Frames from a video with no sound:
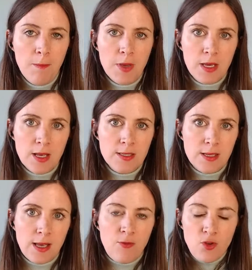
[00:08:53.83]
Because
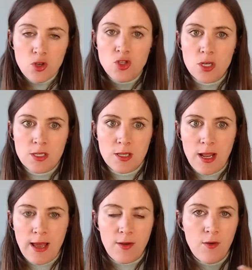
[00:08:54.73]
if you just
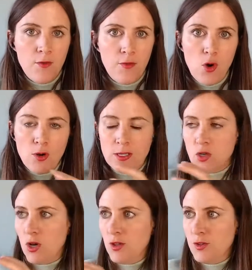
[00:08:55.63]
like focus
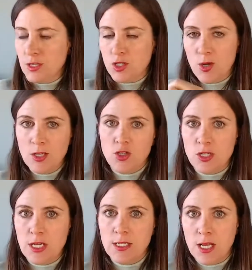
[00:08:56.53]
on the
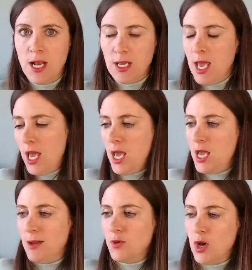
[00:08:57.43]
strategy and say like,
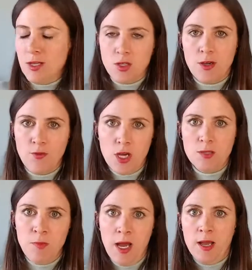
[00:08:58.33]
hey, I'm going to
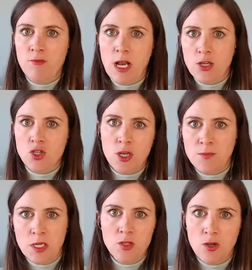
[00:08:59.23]
convert my
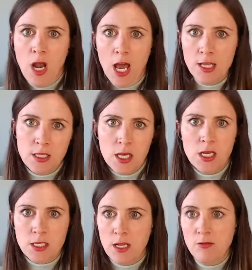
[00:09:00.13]
relationships into
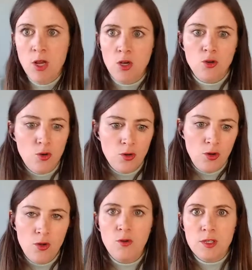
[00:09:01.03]
alliances, and
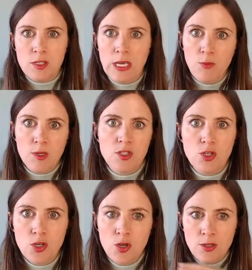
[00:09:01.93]
Google, see what to
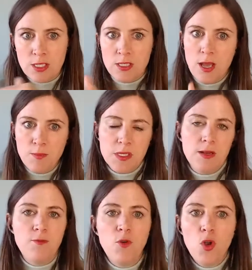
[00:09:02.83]
do, the steps,
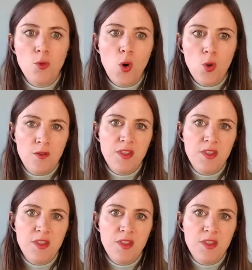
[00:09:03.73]
and follow all of